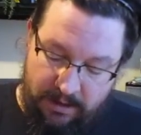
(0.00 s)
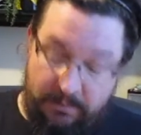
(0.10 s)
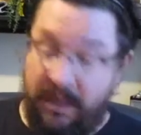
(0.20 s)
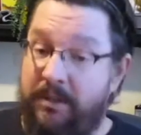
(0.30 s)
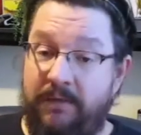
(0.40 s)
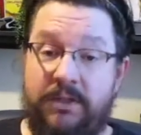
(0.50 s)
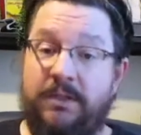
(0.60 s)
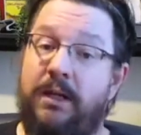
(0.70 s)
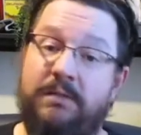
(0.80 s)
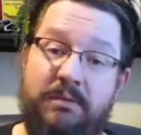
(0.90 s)
Maybe I've
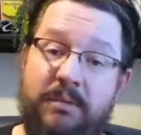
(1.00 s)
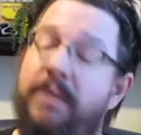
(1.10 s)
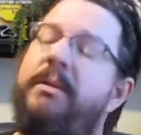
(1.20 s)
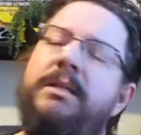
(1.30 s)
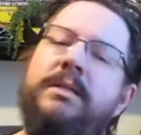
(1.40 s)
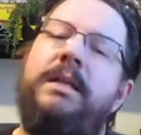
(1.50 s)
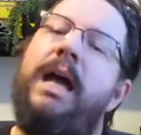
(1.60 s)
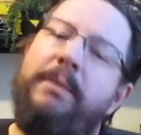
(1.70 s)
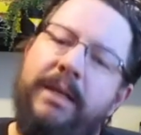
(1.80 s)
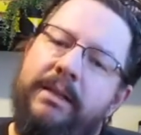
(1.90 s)
just lost my... Maybe it's just
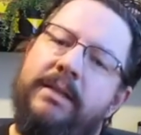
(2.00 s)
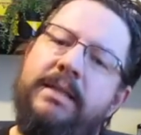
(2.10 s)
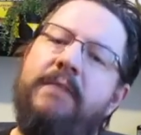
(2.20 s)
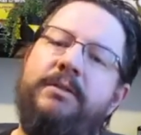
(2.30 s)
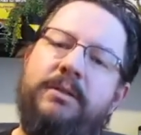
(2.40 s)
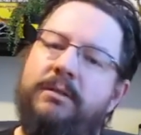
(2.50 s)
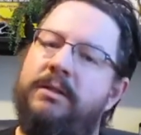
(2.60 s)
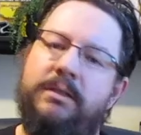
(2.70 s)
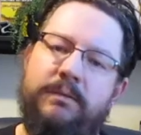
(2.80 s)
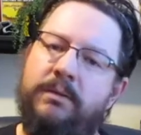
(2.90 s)
time to end this episode,
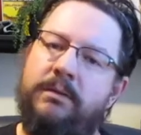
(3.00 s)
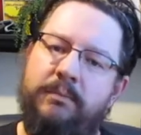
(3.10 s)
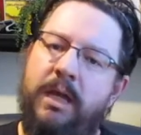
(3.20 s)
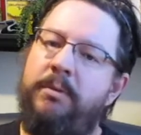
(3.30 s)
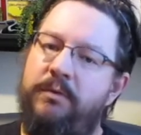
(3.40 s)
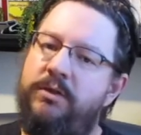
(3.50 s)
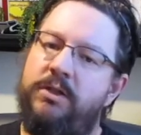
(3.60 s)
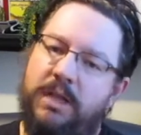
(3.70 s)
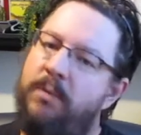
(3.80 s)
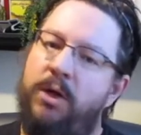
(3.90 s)
Christopher. Maybe you've
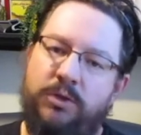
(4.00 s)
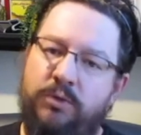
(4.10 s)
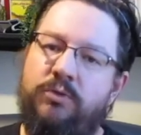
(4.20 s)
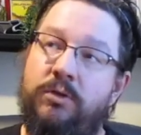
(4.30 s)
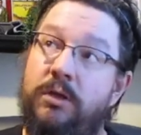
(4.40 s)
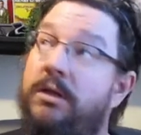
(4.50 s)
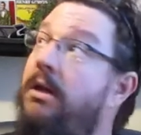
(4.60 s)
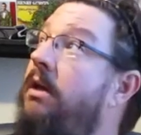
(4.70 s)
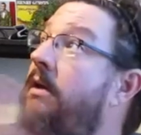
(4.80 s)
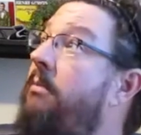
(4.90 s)
just come on too strong.
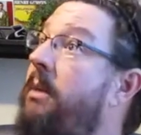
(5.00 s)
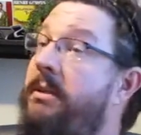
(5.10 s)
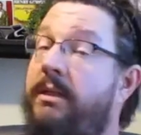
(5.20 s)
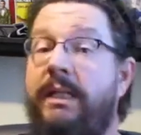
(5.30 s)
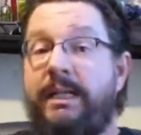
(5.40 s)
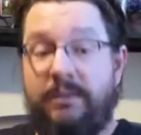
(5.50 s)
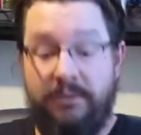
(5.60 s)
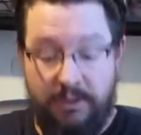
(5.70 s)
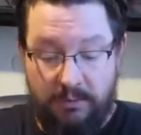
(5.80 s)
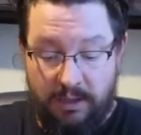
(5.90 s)
Maybe the lights
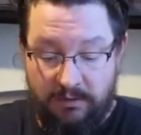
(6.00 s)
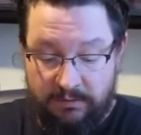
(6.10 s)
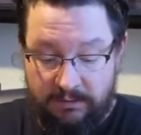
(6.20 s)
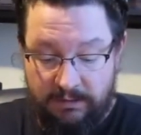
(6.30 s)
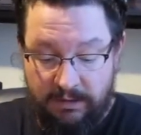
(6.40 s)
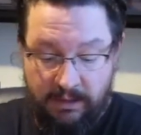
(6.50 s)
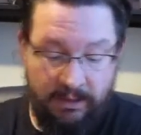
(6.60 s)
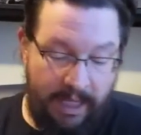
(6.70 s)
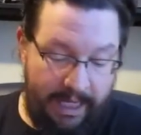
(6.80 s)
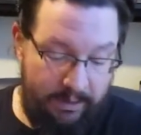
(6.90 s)
threw you off.
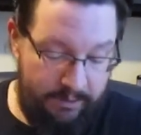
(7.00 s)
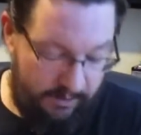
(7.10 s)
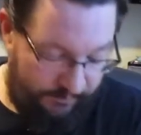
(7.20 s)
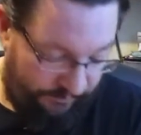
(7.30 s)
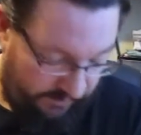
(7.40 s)
I don't know.